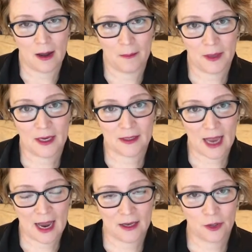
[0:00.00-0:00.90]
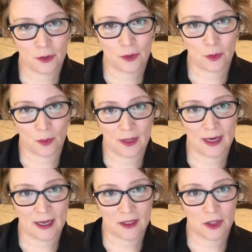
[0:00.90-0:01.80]
because as your story
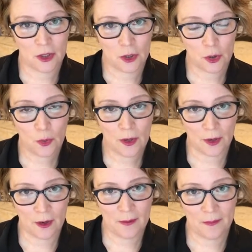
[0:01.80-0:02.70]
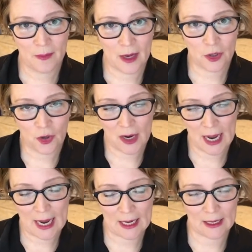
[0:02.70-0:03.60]
gets shorter and
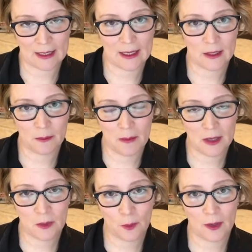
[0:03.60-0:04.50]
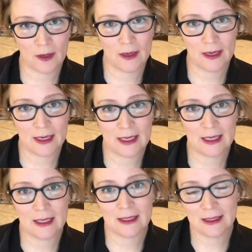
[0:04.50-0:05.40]
truncated, it's much more
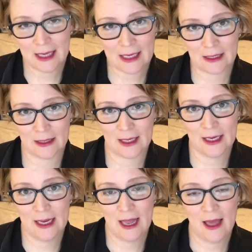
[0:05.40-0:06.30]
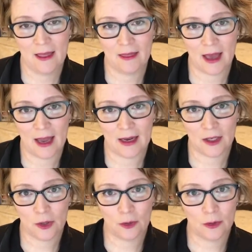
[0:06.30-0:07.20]
likely that
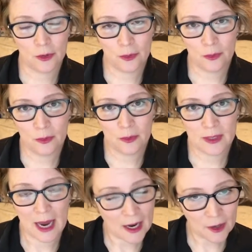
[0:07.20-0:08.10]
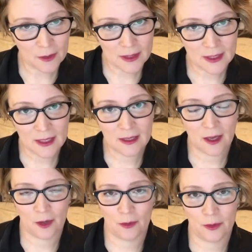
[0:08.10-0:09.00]
you'll lose accuracy, that
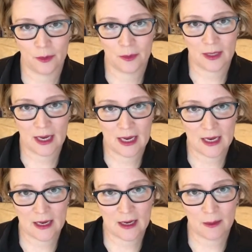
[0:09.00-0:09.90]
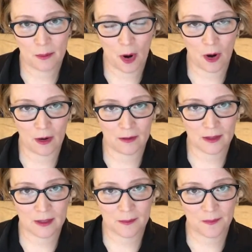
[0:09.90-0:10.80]
you'll lose key
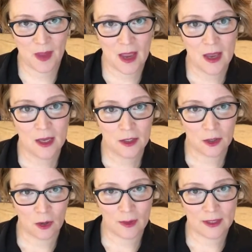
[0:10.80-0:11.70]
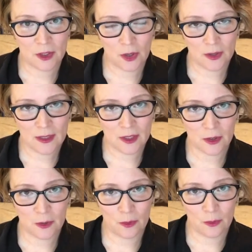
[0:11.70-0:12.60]
parts. So it's good
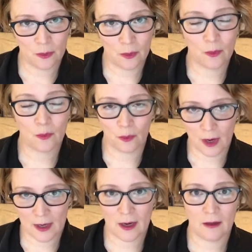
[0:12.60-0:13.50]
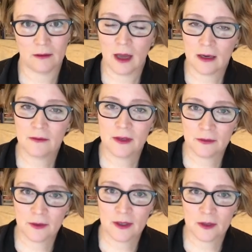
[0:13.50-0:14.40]
to run a lot of
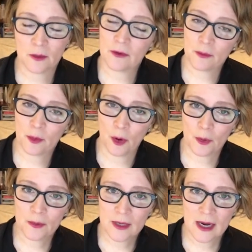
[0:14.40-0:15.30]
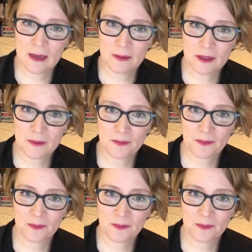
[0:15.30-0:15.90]
different sort of prototypes